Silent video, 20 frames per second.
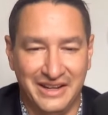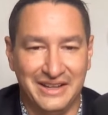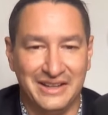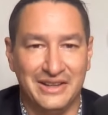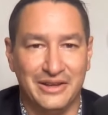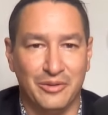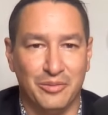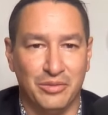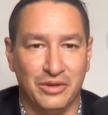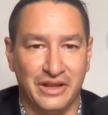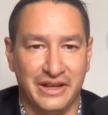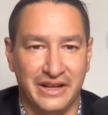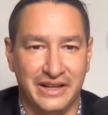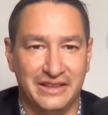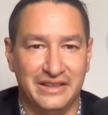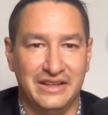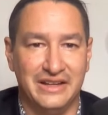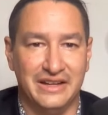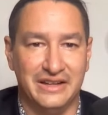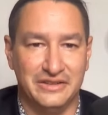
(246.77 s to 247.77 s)
They're playing
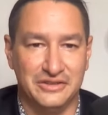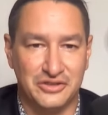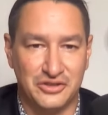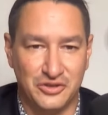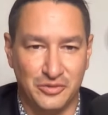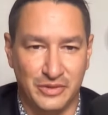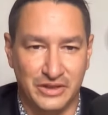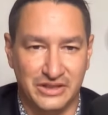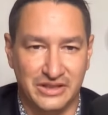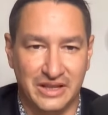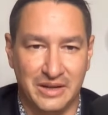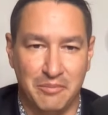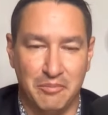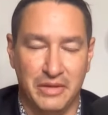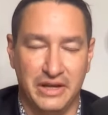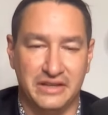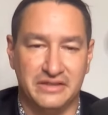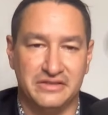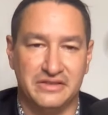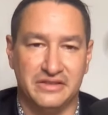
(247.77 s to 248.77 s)
the instrument that
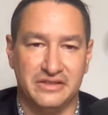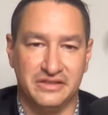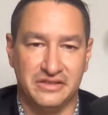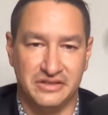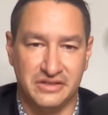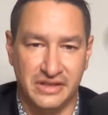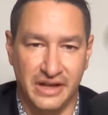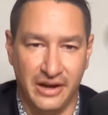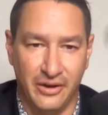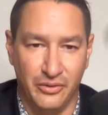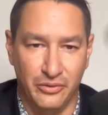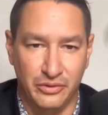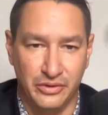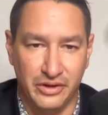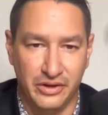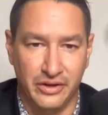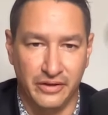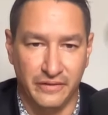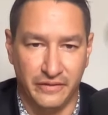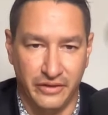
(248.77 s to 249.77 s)
makes the sound
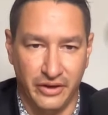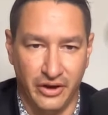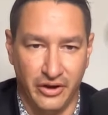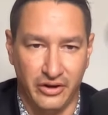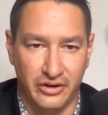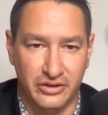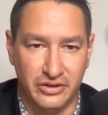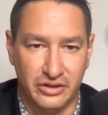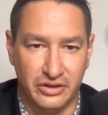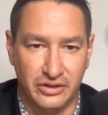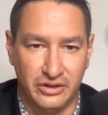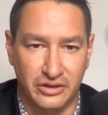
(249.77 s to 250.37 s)
of the heart